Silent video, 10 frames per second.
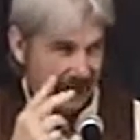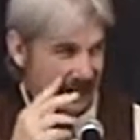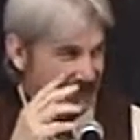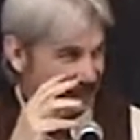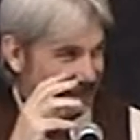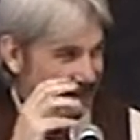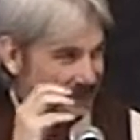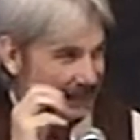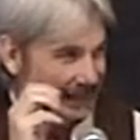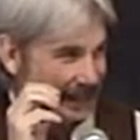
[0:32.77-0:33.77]
And,
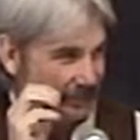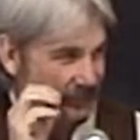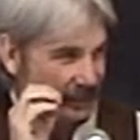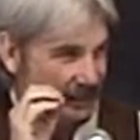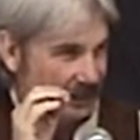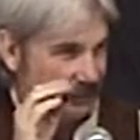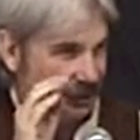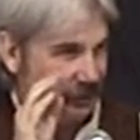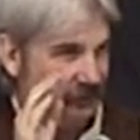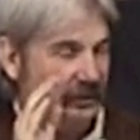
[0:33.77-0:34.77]
and I'm saying that
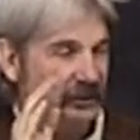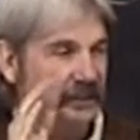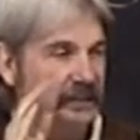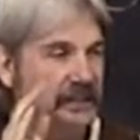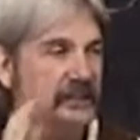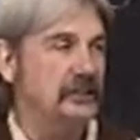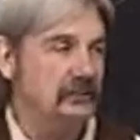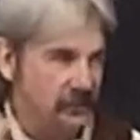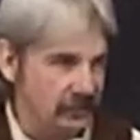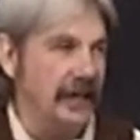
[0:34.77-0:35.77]
because he
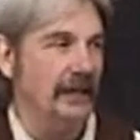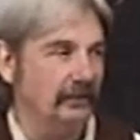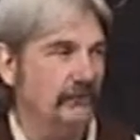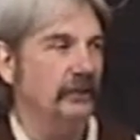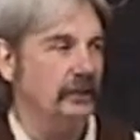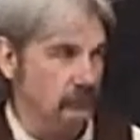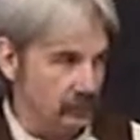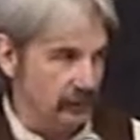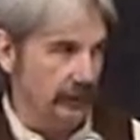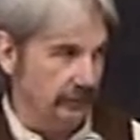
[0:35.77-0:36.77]
didn't stand for
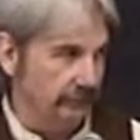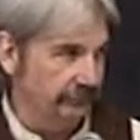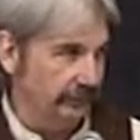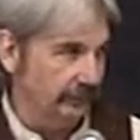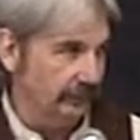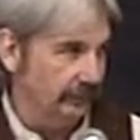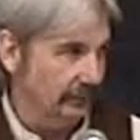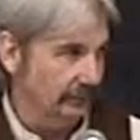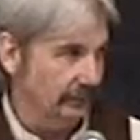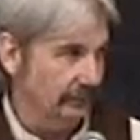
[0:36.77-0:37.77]
himself.
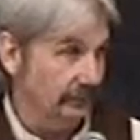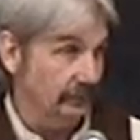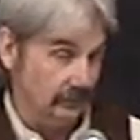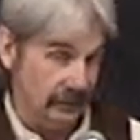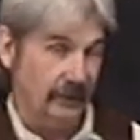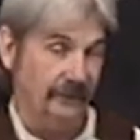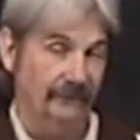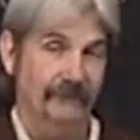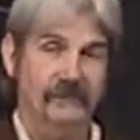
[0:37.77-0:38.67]
Okay?